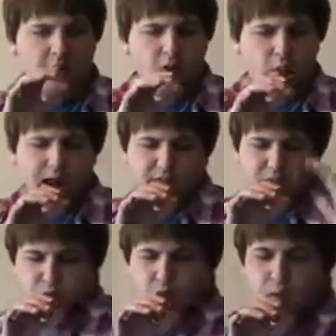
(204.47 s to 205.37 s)
when I
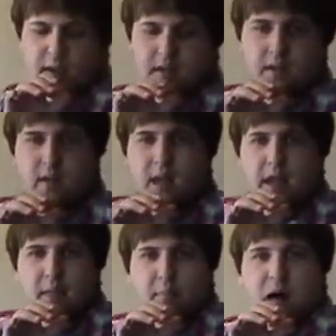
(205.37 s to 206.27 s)
throw in
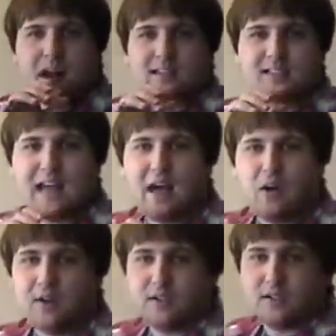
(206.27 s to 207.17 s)
a Pak Sao
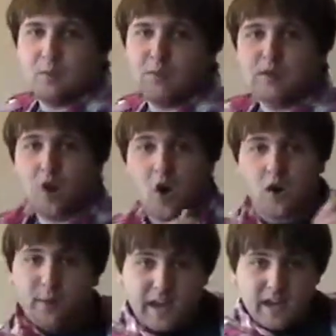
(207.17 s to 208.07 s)
onto someone's
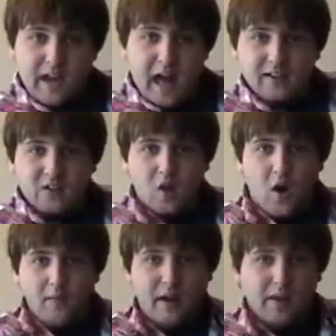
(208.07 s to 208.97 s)
arm, it knocks their
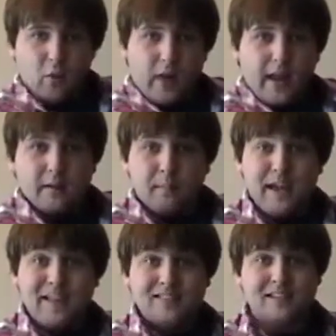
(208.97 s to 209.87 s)
arm out of the way and
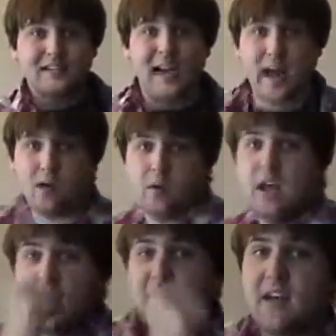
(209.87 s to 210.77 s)
pins it down,
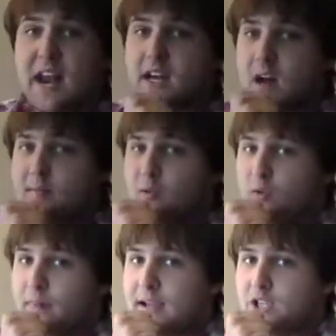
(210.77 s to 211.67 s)
and then I come in
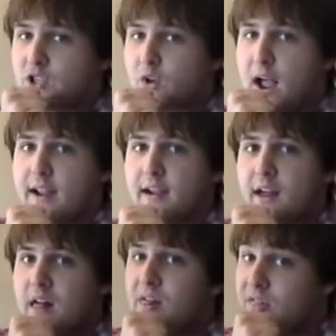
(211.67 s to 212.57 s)
with my strike.
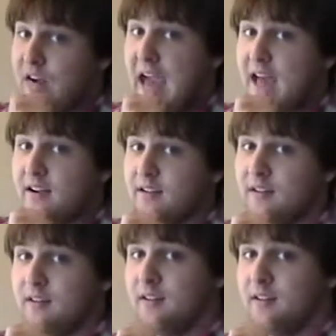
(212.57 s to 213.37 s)
That